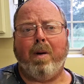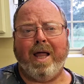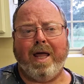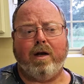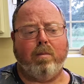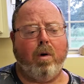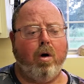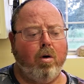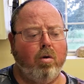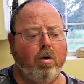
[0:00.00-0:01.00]
planting them
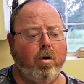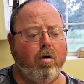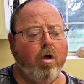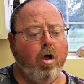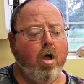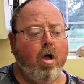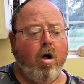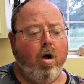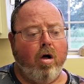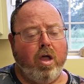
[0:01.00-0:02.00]
earlier
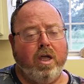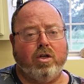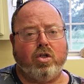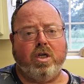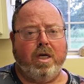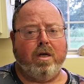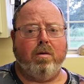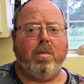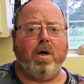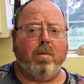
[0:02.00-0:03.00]
is getting
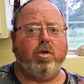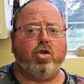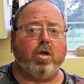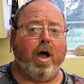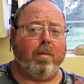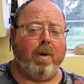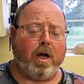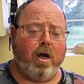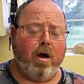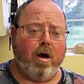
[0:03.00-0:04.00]
them up, just like my
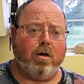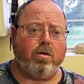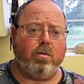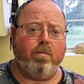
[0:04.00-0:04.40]
carrots.